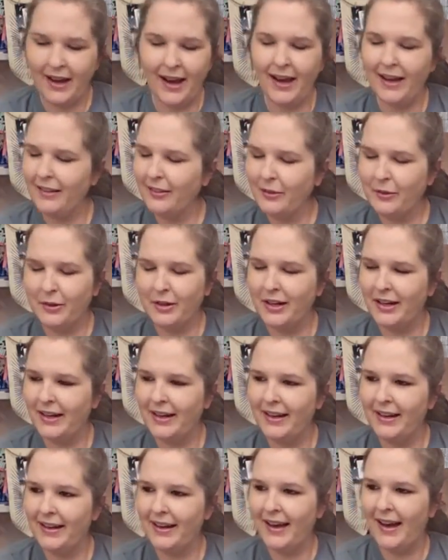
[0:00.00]
Hi,
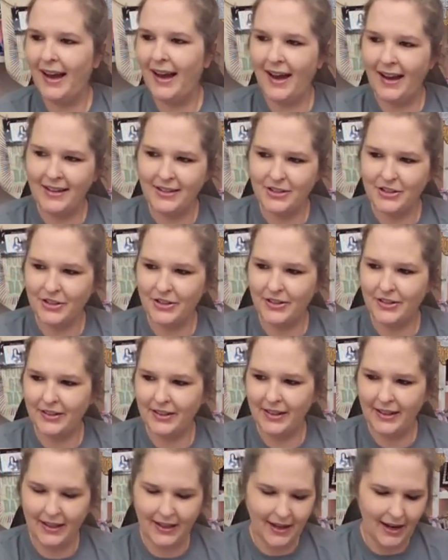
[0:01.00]
Laura. Hi,
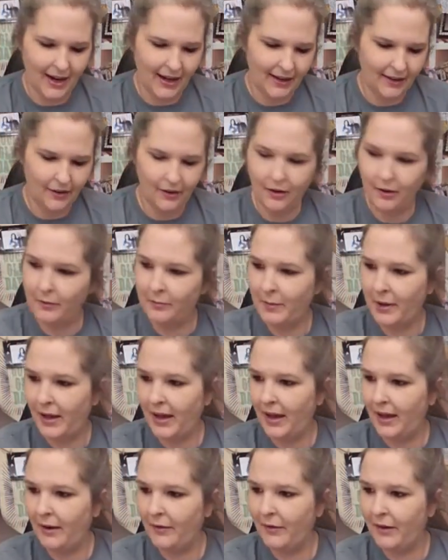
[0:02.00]
Shirley. Hi,
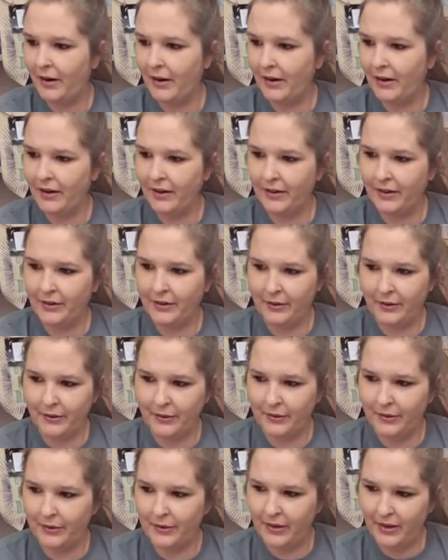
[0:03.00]
Alma. How are
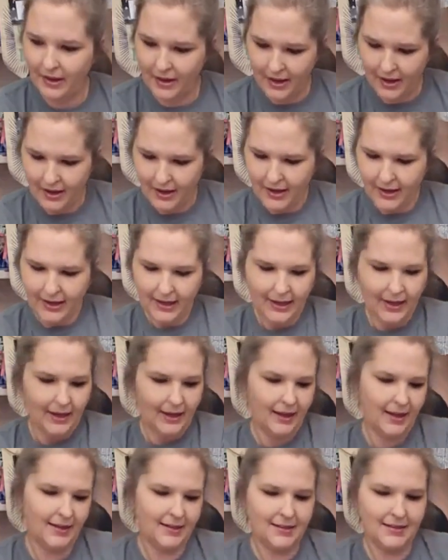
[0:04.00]
you?
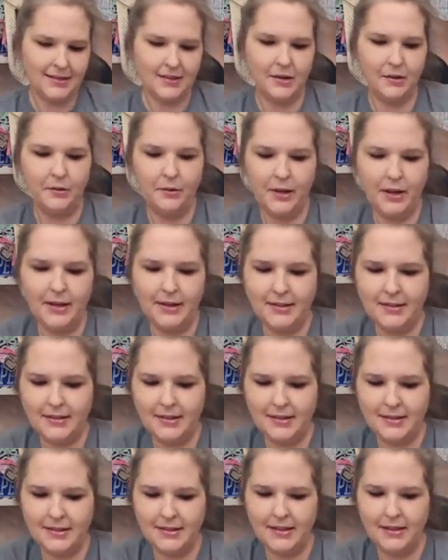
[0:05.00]
It's so nice
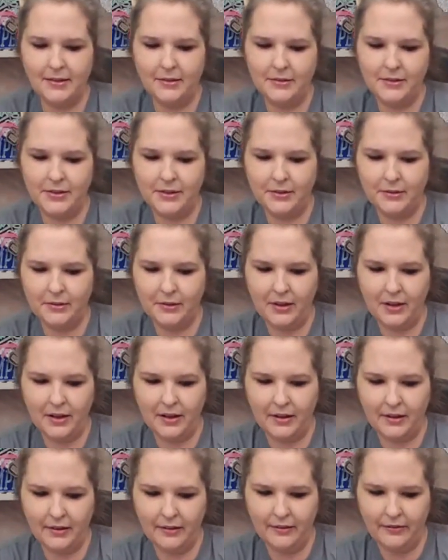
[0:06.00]
to see you too,
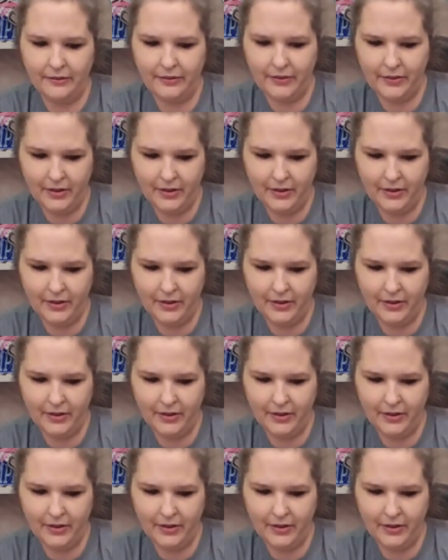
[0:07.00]
love.